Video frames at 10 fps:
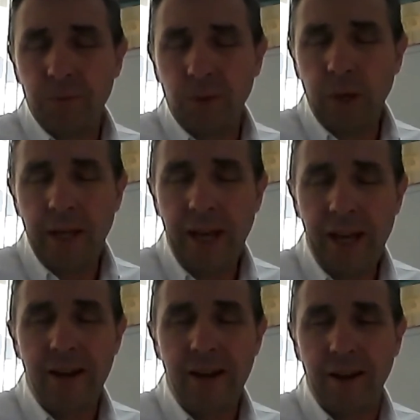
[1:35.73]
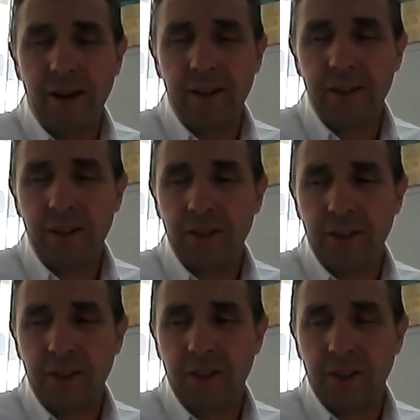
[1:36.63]
hear that
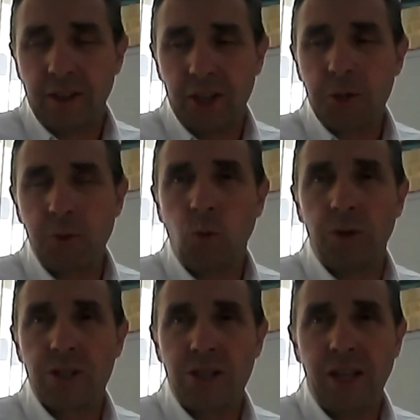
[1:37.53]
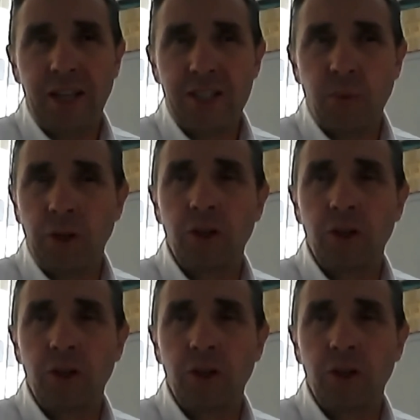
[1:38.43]
customers want to see is they want to look at